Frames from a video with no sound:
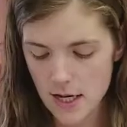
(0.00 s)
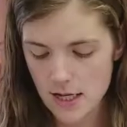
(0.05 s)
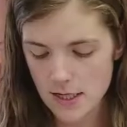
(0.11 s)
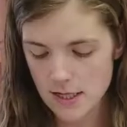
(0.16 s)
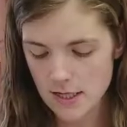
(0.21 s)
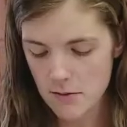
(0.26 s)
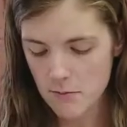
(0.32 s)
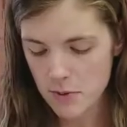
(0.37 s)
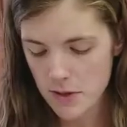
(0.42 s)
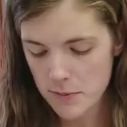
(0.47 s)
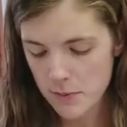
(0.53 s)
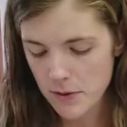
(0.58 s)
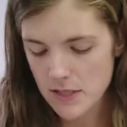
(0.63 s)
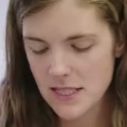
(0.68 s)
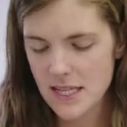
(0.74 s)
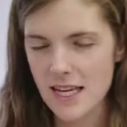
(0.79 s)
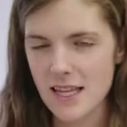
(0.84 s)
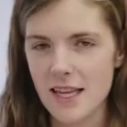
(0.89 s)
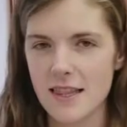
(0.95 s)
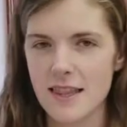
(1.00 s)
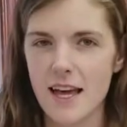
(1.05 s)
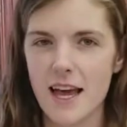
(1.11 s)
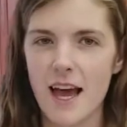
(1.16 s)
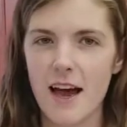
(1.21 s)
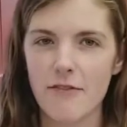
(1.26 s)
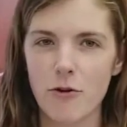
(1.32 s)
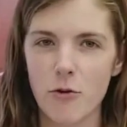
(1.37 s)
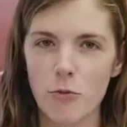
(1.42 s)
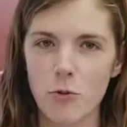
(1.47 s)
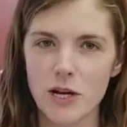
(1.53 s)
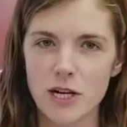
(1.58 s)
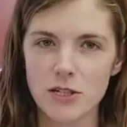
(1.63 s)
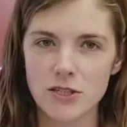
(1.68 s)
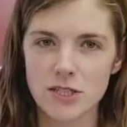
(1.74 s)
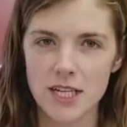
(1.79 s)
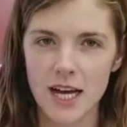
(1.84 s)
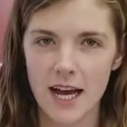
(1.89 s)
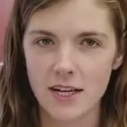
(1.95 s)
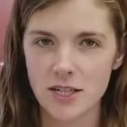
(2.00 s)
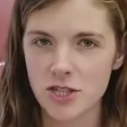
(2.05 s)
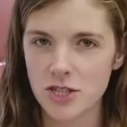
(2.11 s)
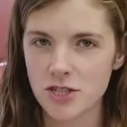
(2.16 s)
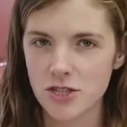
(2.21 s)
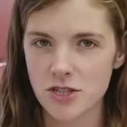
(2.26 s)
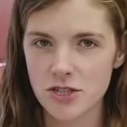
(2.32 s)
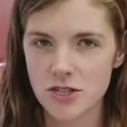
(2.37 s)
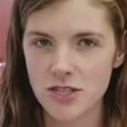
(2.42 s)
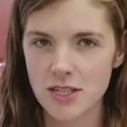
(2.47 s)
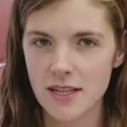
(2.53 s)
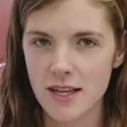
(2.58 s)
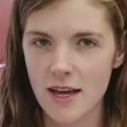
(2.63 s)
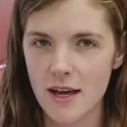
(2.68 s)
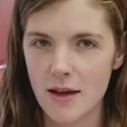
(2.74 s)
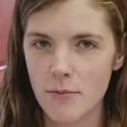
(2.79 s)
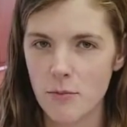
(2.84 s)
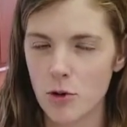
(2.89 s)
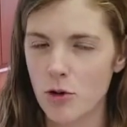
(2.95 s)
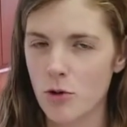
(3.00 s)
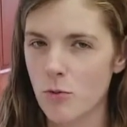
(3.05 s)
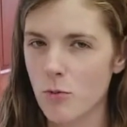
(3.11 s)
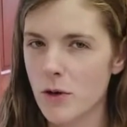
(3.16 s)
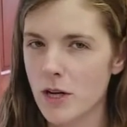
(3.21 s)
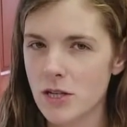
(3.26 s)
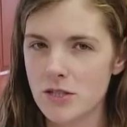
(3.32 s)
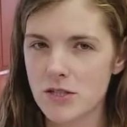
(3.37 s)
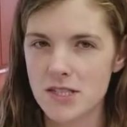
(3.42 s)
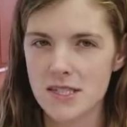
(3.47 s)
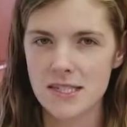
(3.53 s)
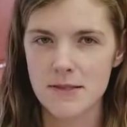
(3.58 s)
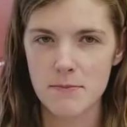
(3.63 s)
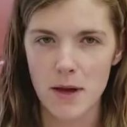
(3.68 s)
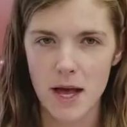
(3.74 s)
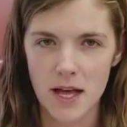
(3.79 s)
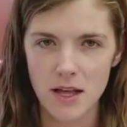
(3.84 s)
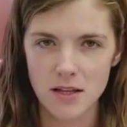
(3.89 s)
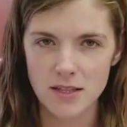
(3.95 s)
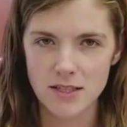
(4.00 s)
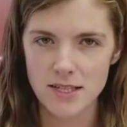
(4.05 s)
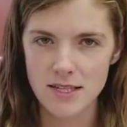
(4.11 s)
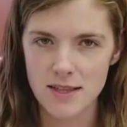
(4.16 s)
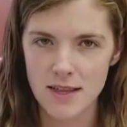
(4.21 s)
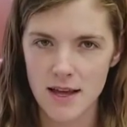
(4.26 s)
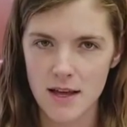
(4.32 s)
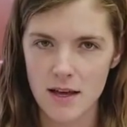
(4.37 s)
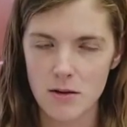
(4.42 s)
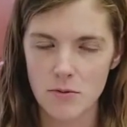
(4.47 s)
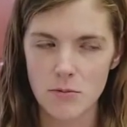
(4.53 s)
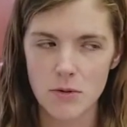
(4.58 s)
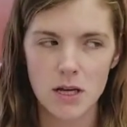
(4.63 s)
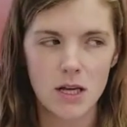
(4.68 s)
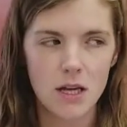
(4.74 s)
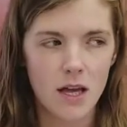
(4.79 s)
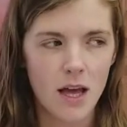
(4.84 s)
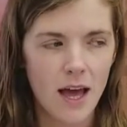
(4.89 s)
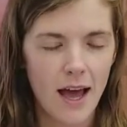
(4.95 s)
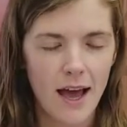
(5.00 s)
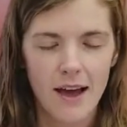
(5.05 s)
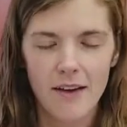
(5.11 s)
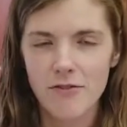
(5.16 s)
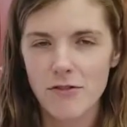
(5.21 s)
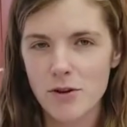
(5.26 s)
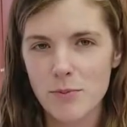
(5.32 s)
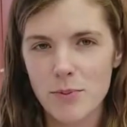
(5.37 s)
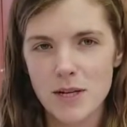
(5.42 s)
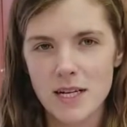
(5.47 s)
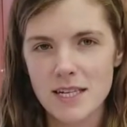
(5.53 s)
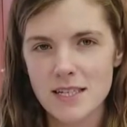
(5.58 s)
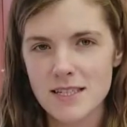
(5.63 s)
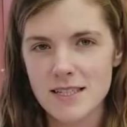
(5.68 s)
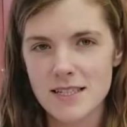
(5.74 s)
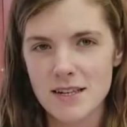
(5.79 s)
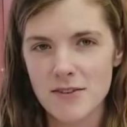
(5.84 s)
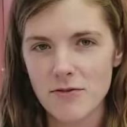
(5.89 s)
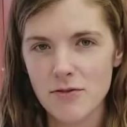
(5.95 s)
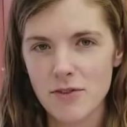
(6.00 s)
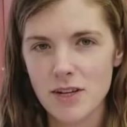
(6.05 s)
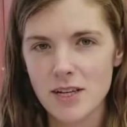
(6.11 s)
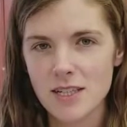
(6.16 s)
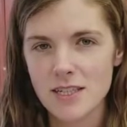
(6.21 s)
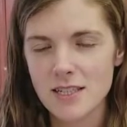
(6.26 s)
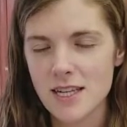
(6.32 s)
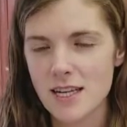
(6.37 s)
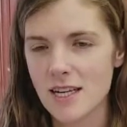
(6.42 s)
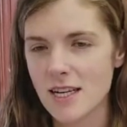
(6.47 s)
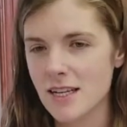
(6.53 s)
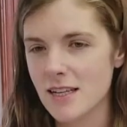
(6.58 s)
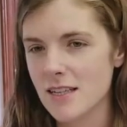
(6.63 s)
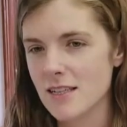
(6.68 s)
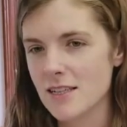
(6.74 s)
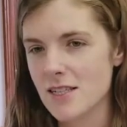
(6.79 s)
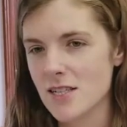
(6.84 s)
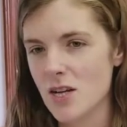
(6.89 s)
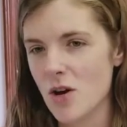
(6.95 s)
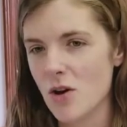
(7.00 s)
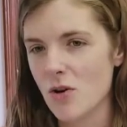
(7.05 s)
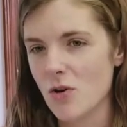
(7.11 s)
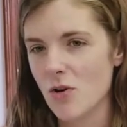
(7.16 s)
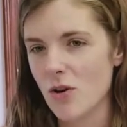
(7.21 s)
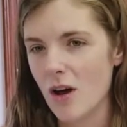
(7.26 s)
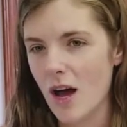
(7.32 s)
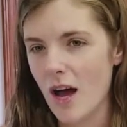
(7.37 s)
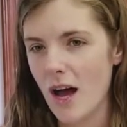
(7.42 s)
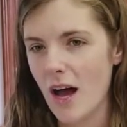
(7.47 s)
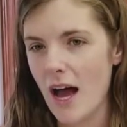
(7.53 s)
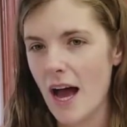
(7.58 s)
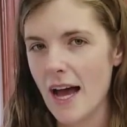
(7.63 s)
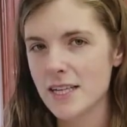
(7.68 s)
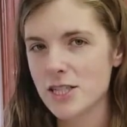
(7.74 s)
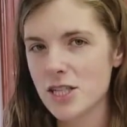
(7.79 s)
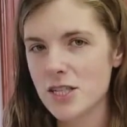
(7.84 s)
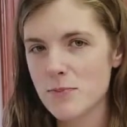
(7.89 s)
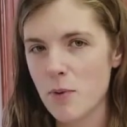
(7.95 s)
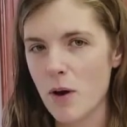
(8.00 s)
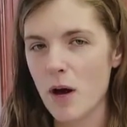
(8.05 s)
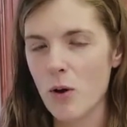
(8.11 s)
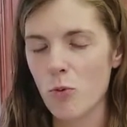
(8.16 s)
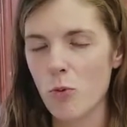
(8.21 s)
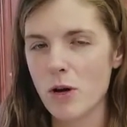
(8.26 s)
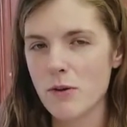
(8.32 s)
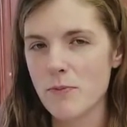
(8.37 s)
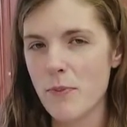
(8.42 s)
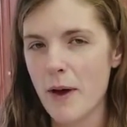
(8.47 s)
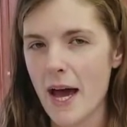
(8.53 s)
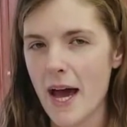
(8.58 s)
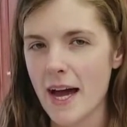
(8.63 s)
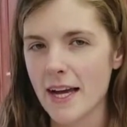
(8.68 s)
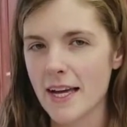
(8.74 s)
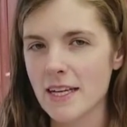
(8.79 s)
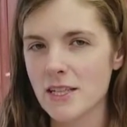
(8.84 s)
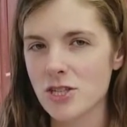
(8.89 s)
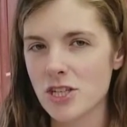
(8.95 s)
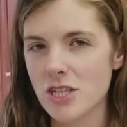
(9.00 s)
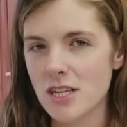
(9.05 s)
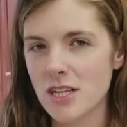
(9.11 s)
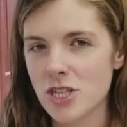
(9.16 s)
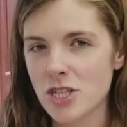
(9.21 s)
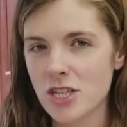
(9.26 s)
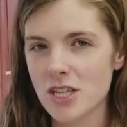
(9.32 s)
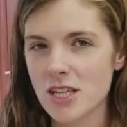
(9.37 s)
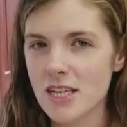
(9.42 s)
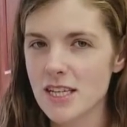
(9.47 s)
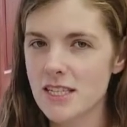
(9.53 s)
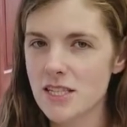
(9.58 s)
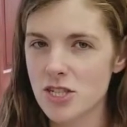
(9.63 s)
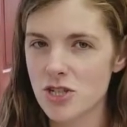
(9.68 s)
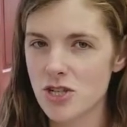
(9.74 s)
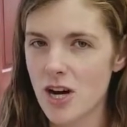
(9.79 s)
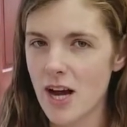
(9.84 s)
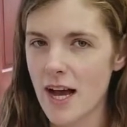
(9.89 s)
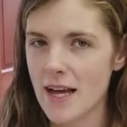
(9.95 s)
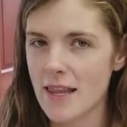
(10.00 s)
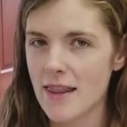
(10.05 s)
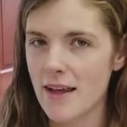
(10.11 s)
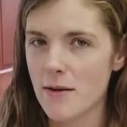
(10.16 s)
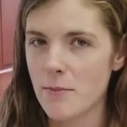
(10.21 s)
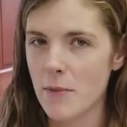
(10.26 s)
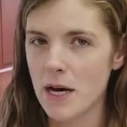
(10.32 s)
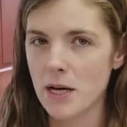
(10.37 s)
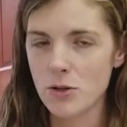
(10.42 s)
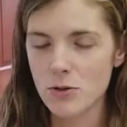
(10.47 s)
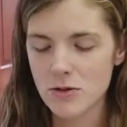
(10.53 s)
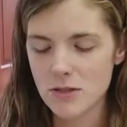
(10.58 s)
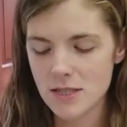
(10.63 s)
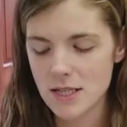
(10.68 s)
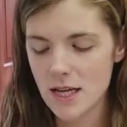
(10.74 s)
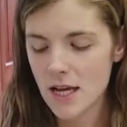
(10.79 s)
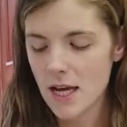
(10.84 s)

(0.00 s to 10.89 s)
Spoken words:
Some people say that they have a weird texture to them or a weird smell to them. Everybody's different, and so I just bought 1 package initially to try them out,